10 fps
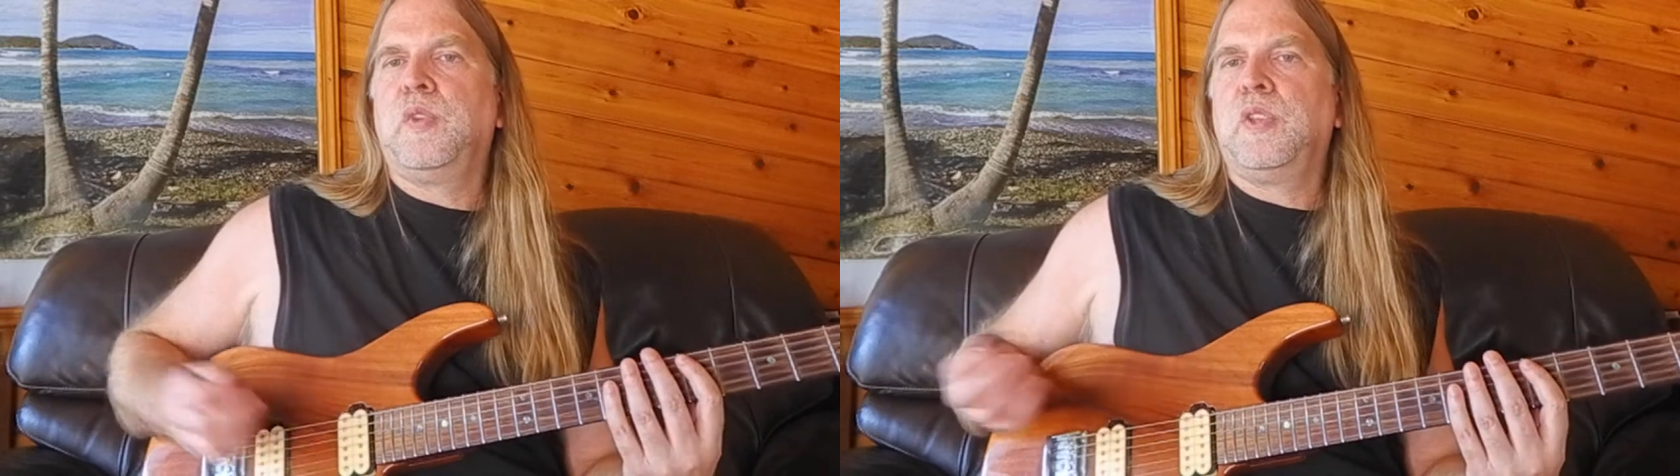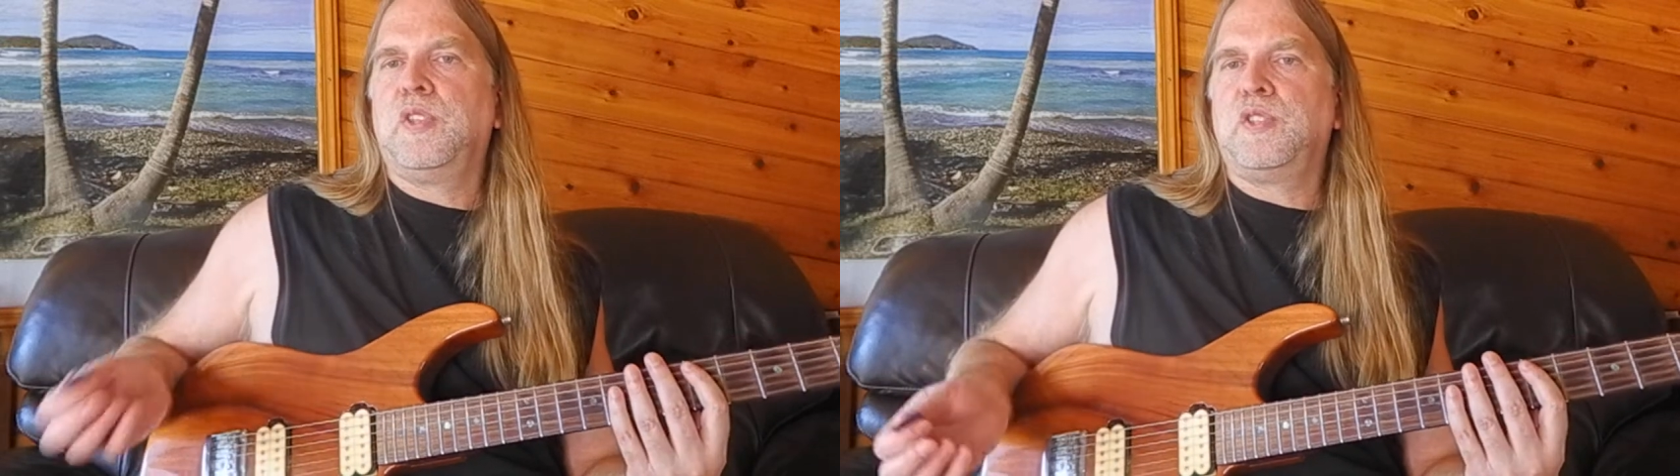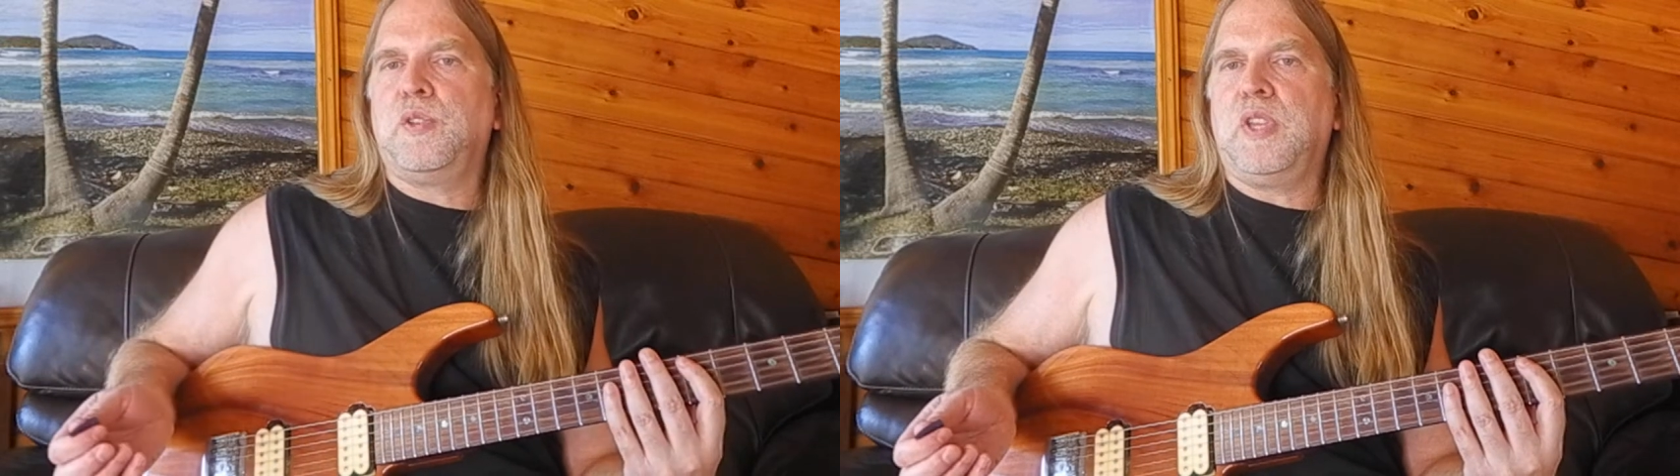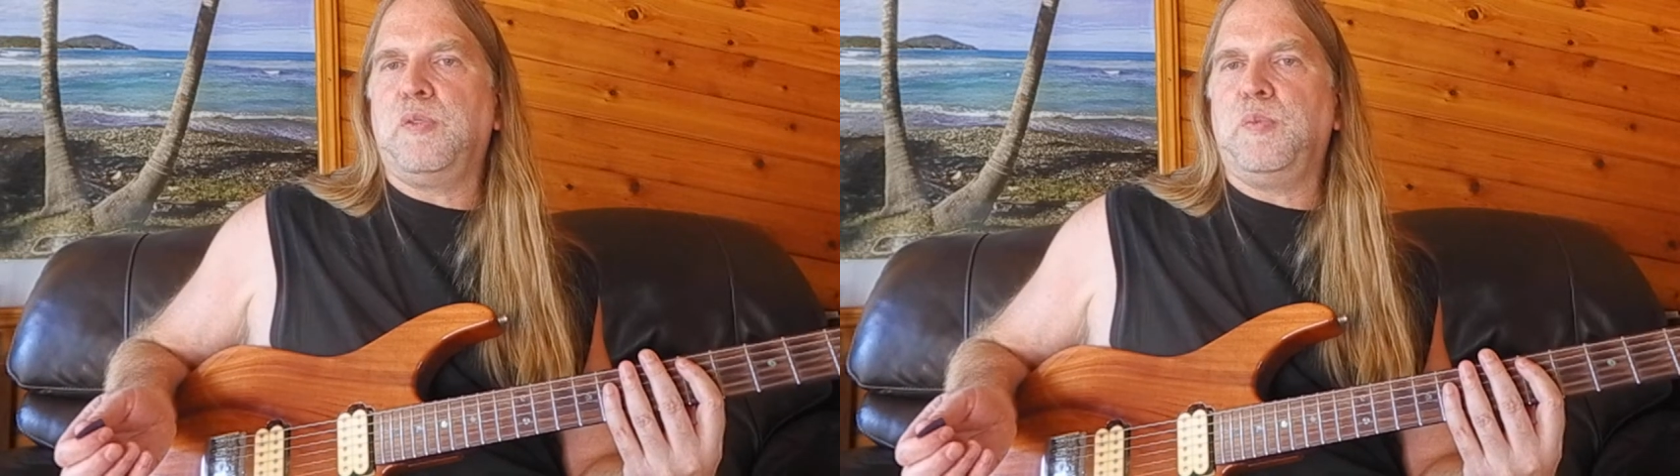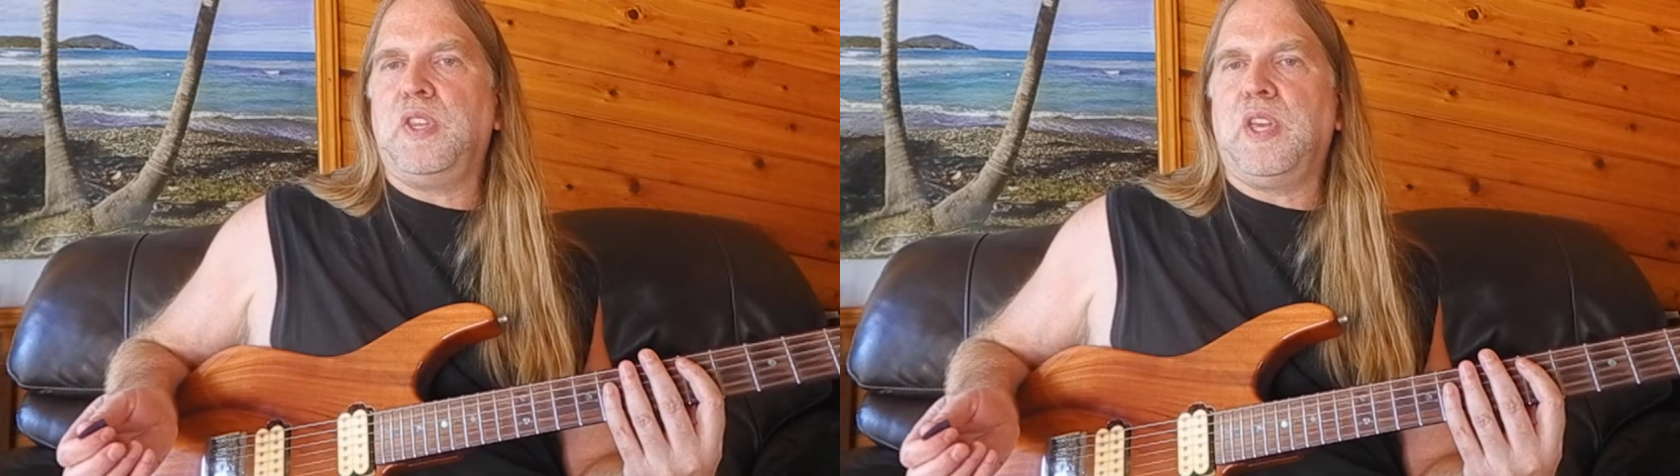So that
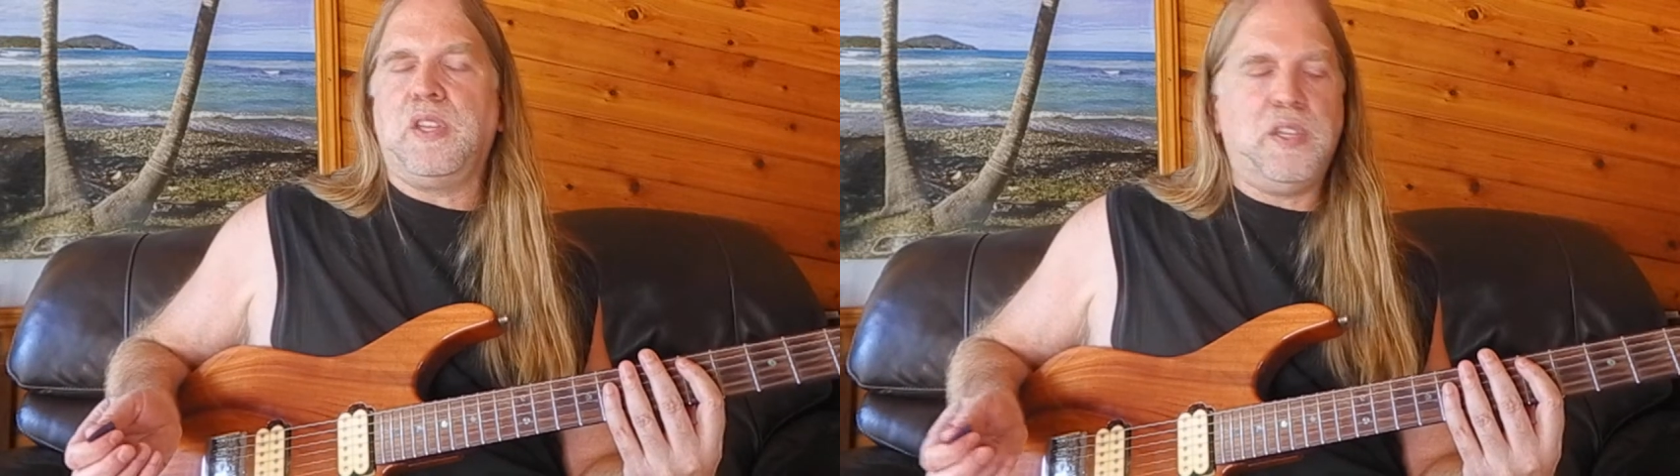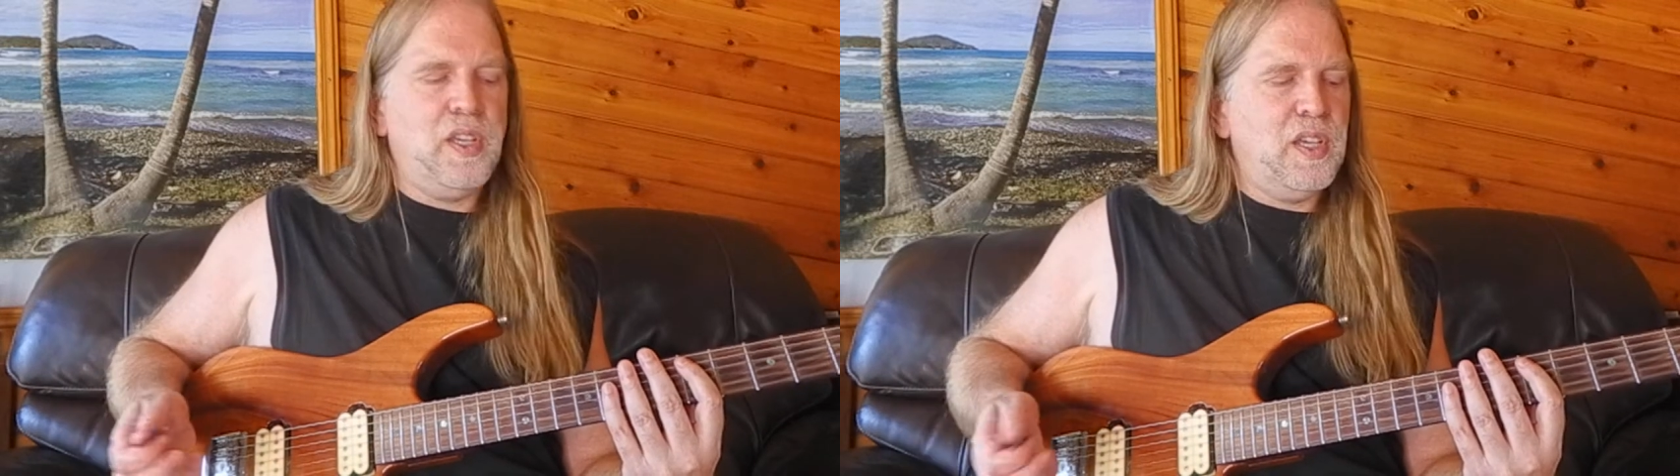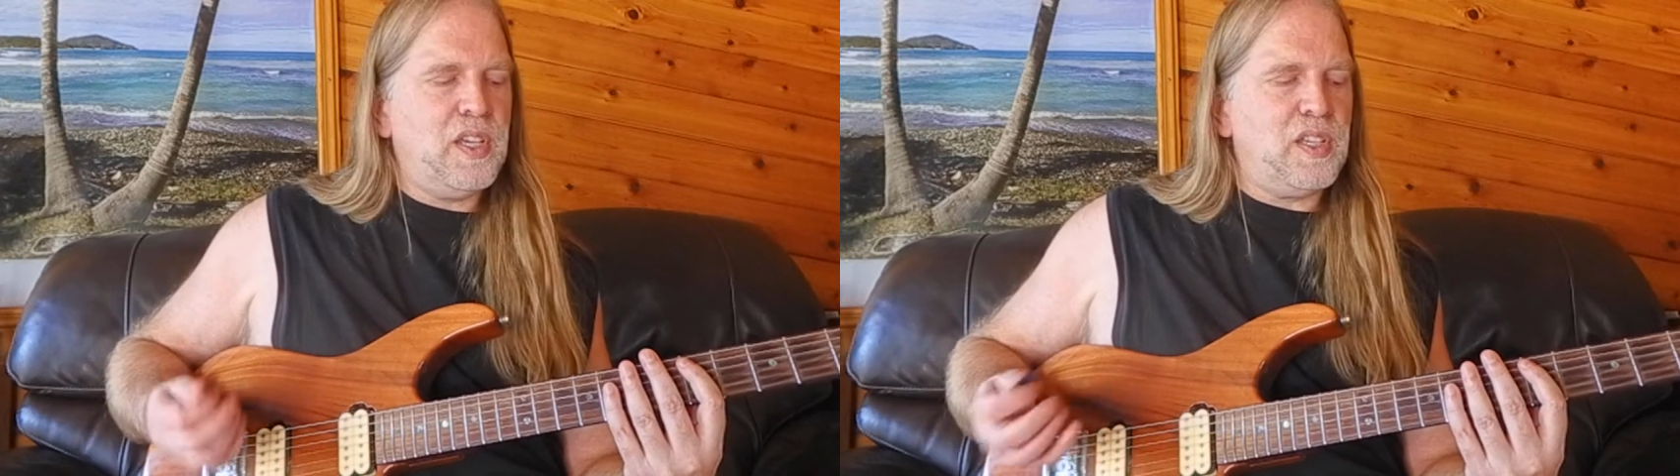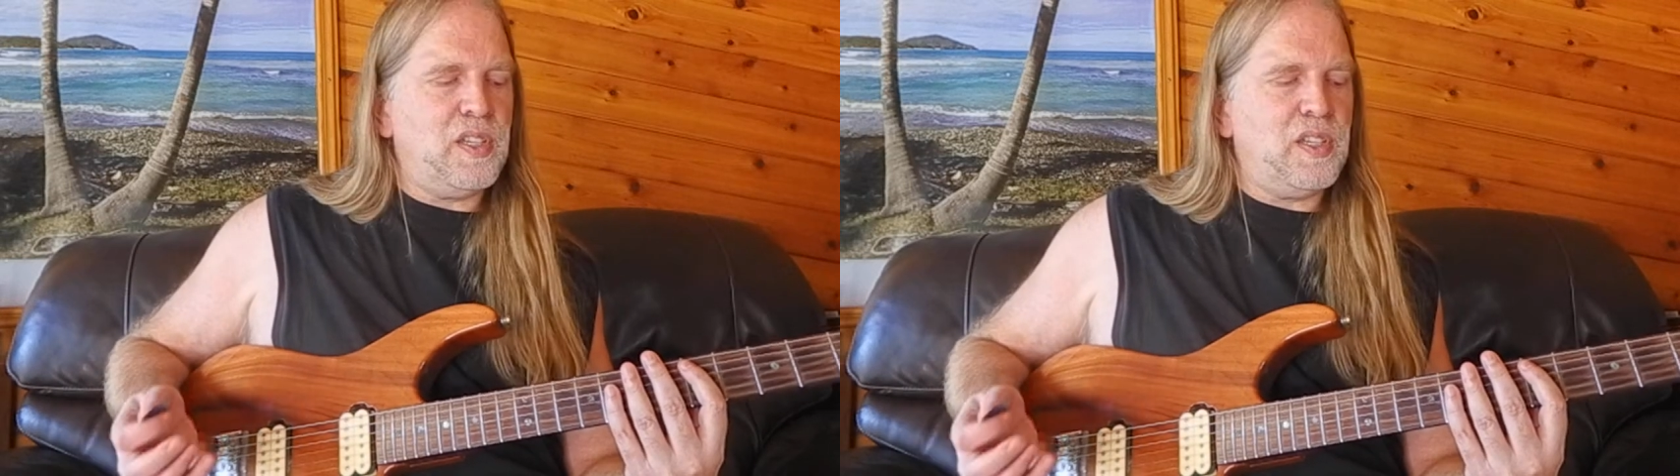would be that in